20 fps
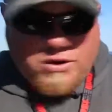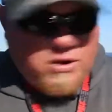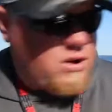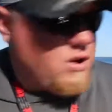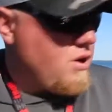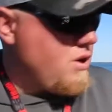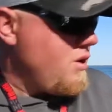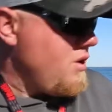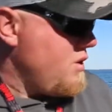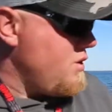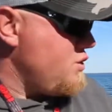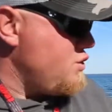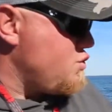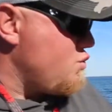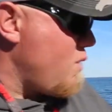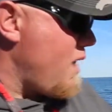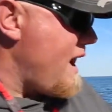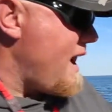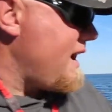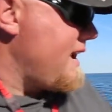you're
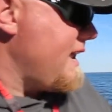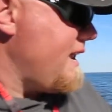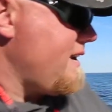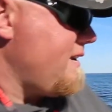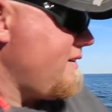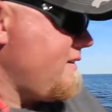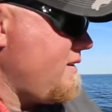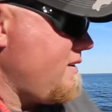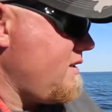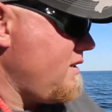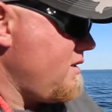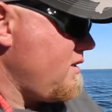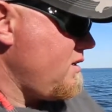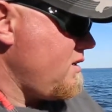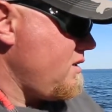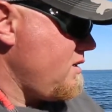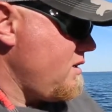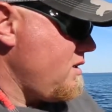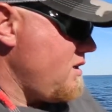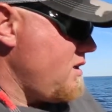dragging
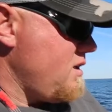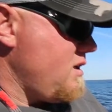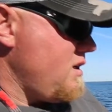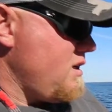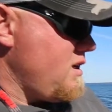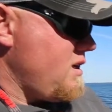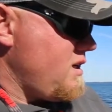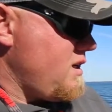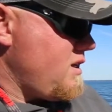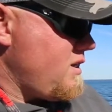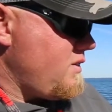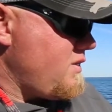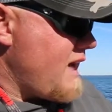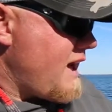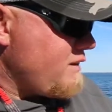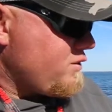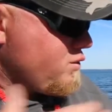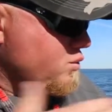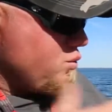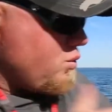
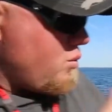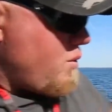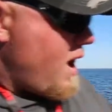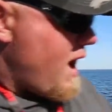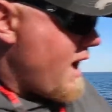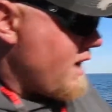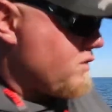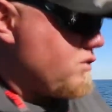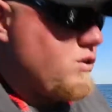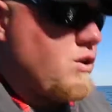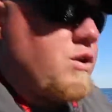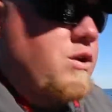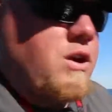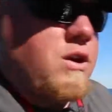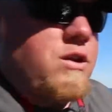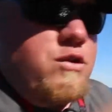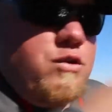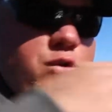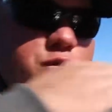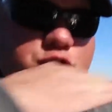that through the rocks. You know, you
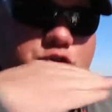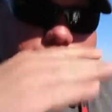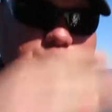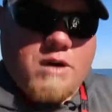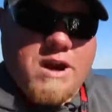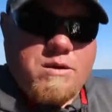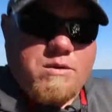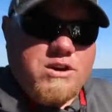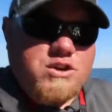can do a straight